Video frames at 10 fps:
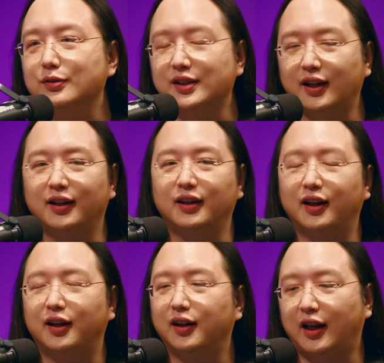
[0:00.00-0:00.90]
say
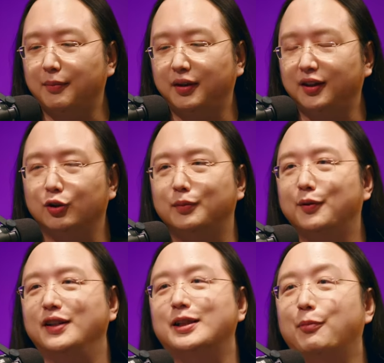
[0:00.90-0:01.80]
uh, I'm a human
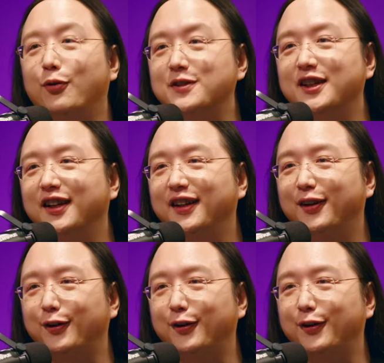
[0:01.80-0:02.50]
rights supporter mm.